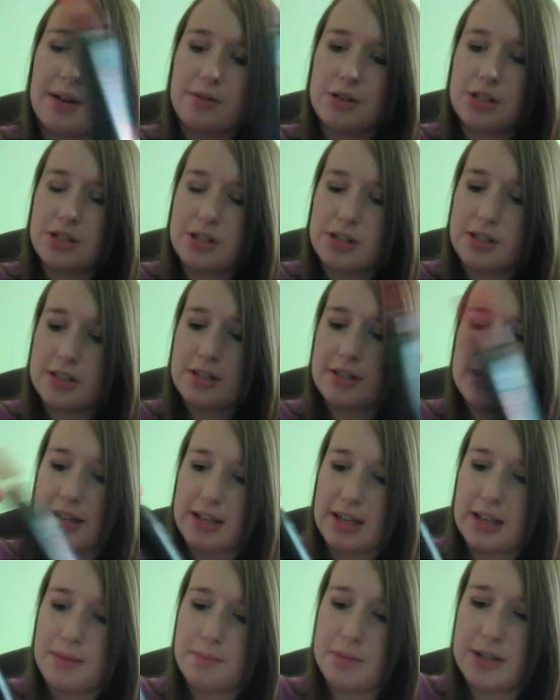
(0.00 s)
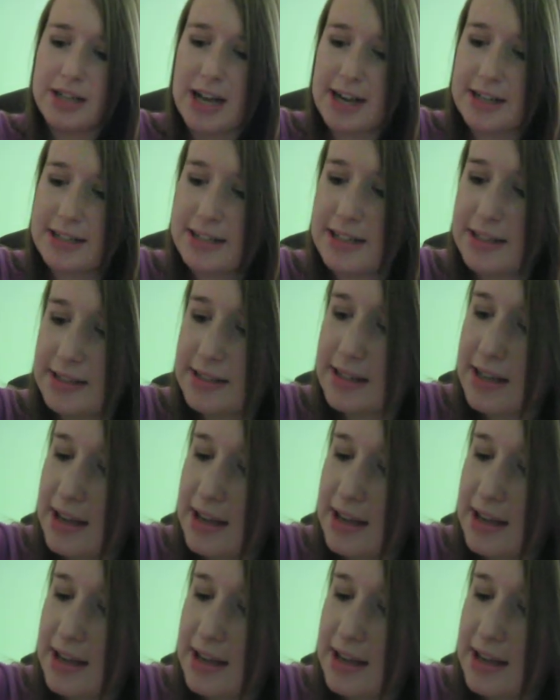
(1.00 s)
which is just a heat protectant,